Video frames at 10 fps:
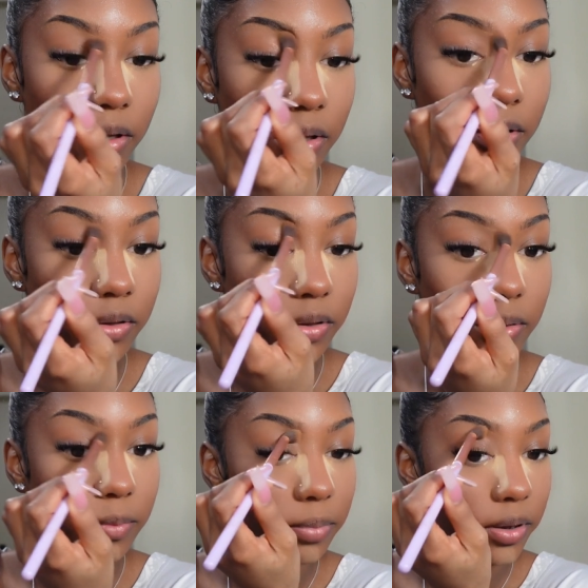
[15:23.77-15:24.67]
and
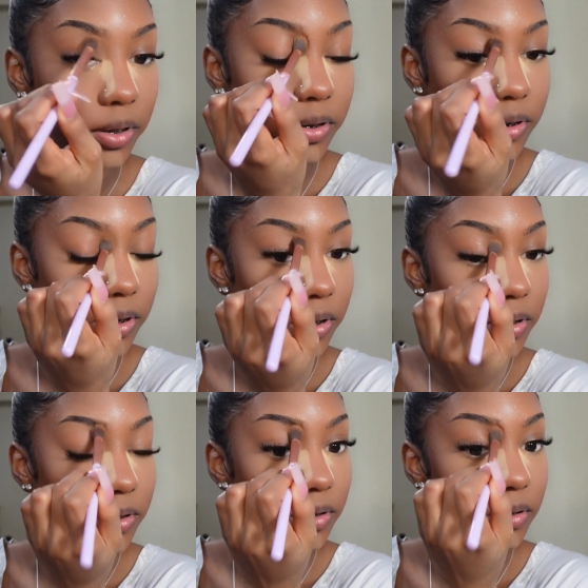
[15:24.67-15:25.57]
place
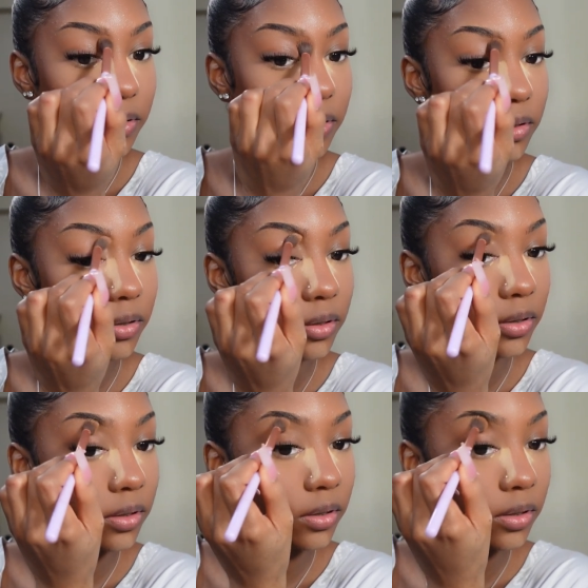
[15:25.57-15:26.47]
it
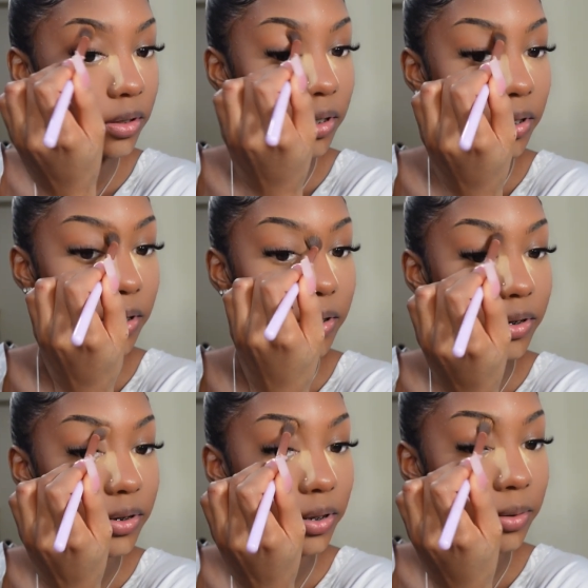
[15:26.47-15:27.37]
in the
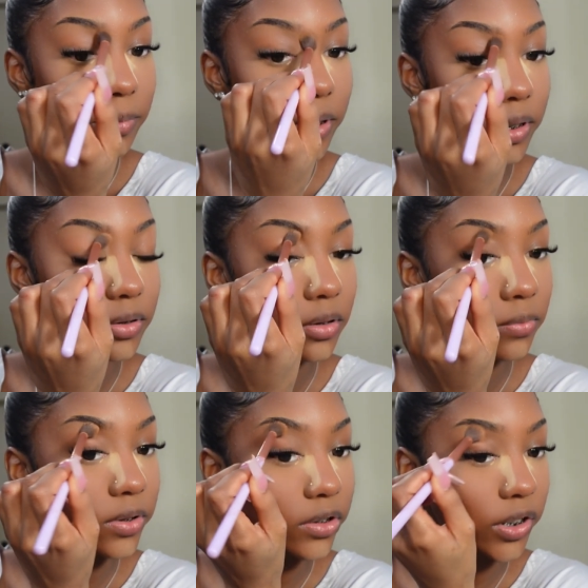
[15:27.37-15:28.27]
same place. You don't
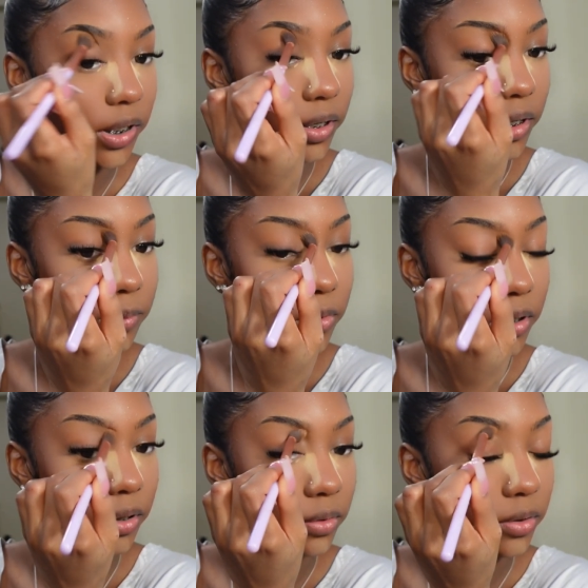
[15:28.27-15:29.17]
want to drag it any more
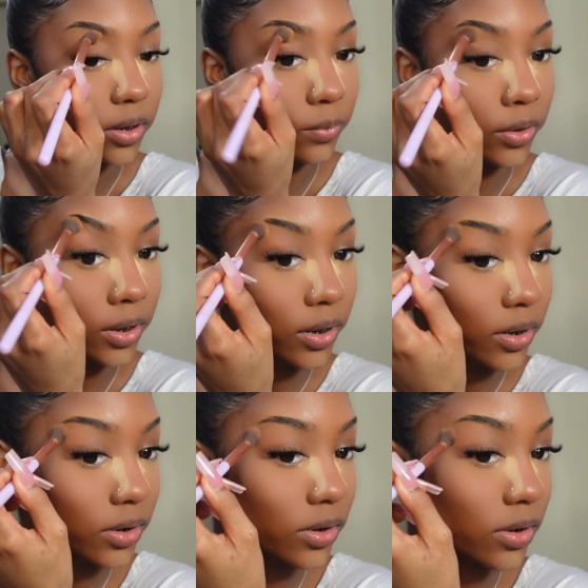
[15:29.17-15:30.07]
out than where it
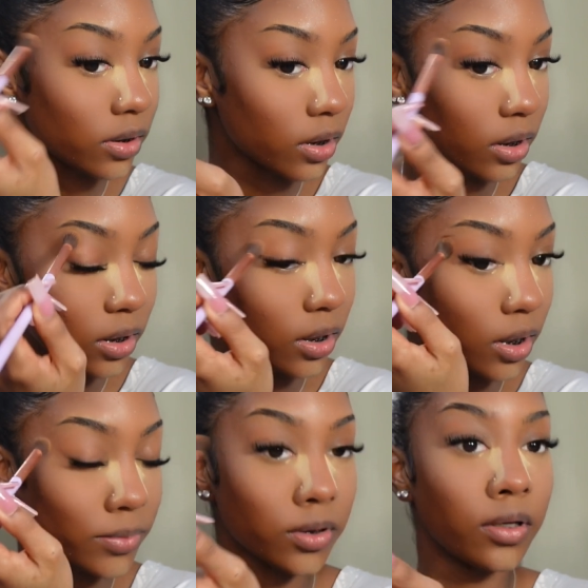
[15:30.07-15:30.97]
is.
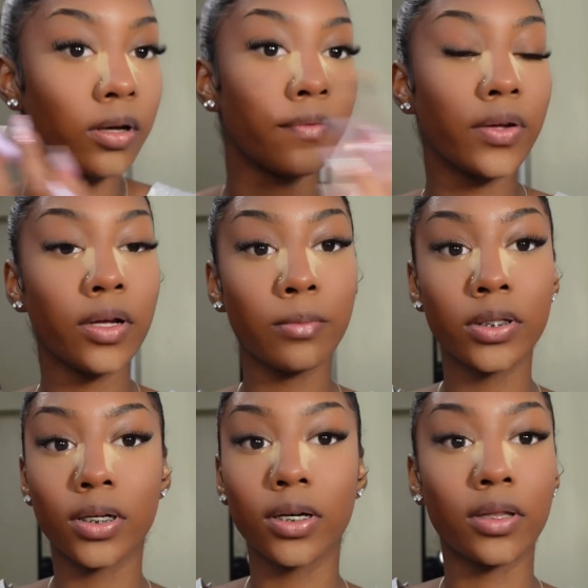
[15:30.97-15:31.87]
I'm sorry, y'all, if you hear my
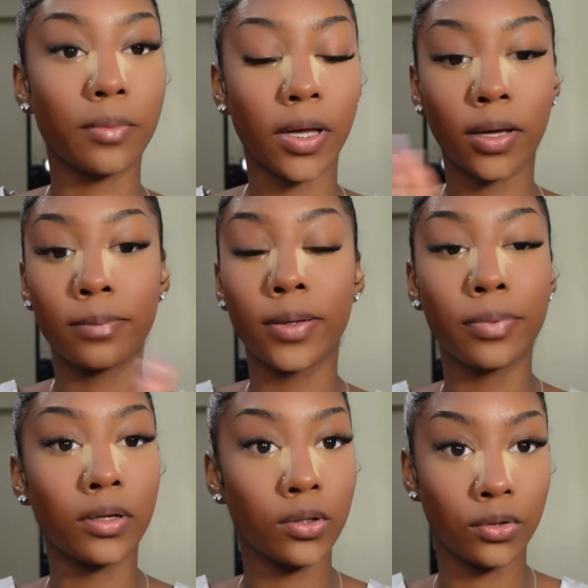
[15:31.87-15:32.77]
dog in the back,
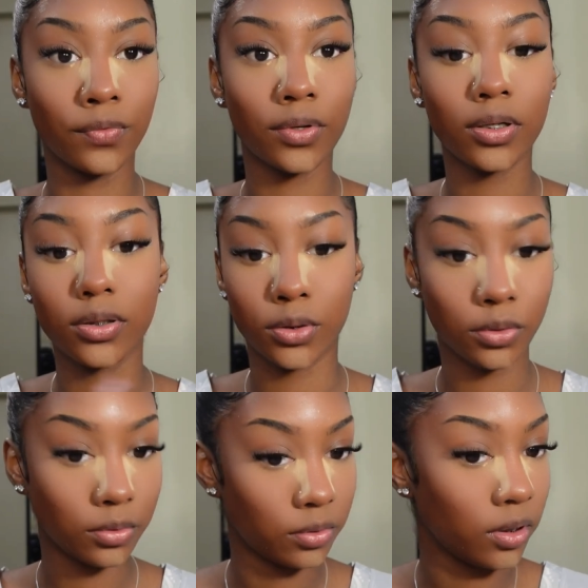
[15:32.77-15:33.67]
people are over,
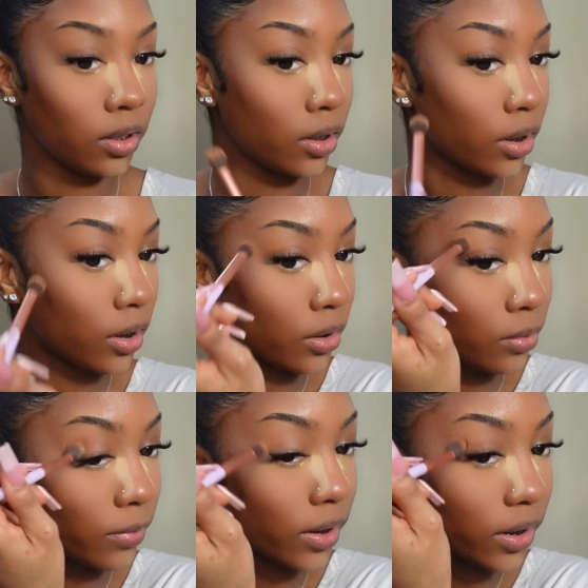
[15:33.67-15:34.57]
so you
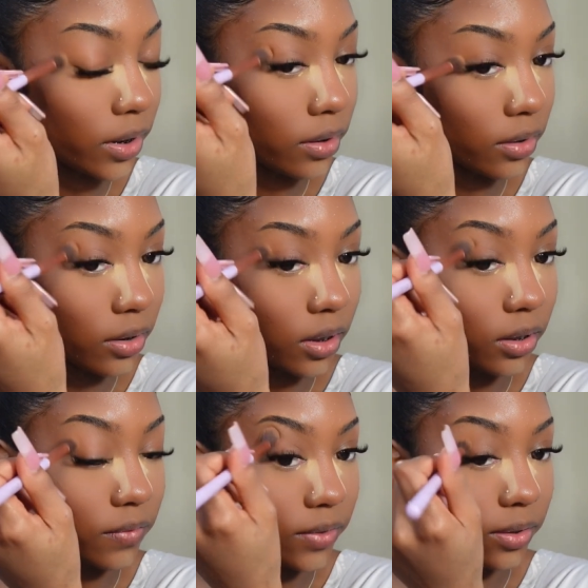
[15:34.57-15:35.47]
might hear a
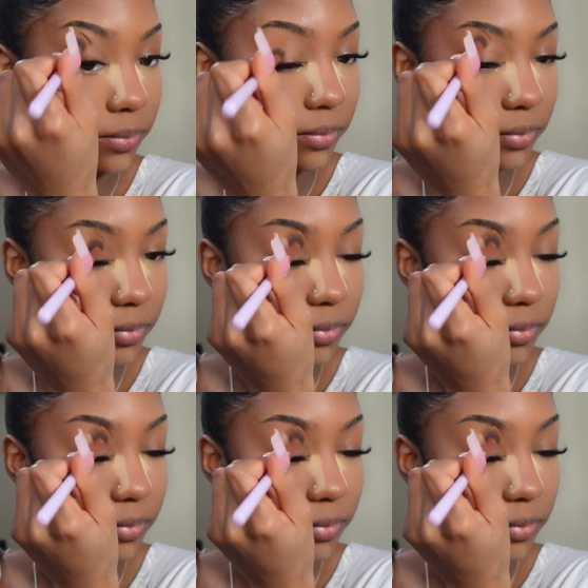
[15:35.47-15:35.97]
lot of him,